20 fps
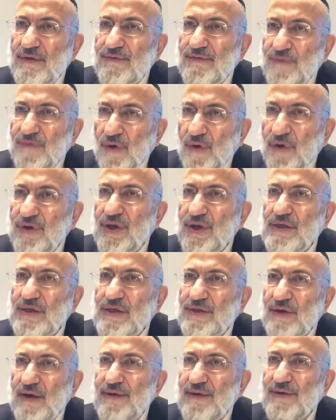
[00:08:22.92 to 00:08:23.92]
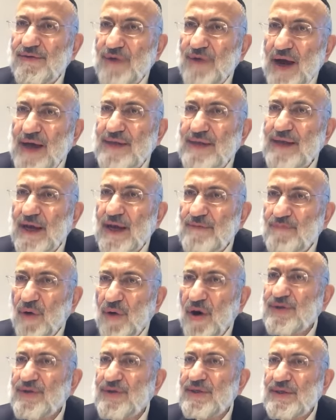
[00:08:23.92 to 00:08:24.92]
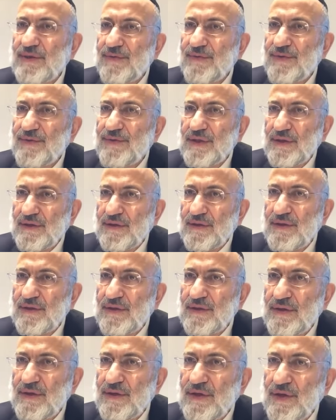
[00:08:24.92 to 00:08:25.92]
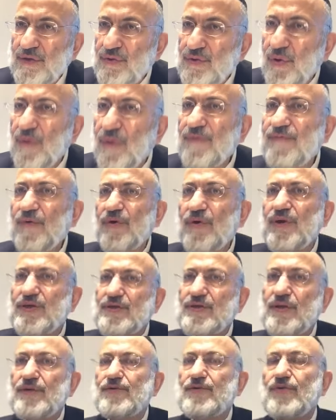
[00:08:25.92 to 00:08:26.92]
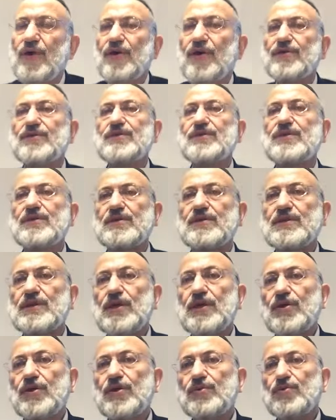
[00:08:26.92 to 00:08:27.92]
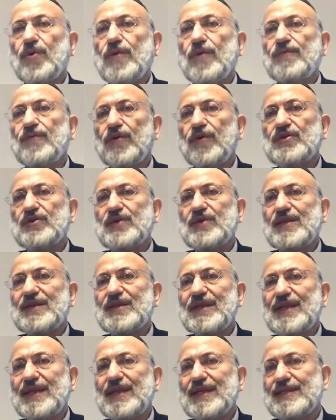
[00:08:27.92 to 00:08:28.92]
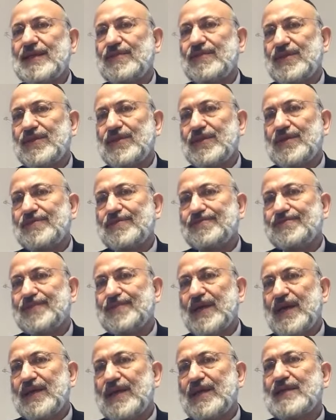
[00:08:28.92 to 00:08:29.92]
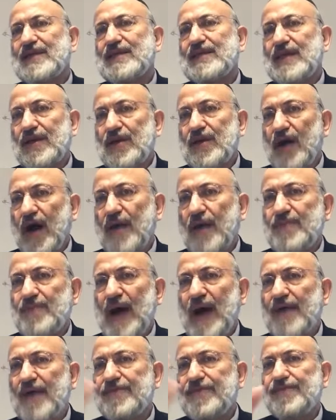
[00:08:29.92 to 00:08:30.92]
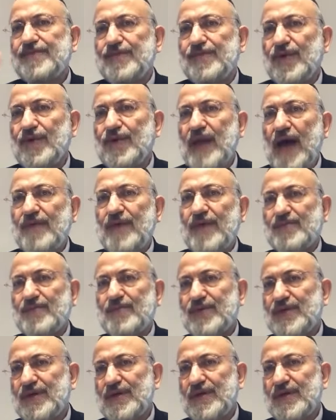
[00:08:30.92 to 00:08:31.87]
Focus on the right and positive things. Don't focus on the wrong things. Don't focus on the negativity. There's the cup half full, half empty.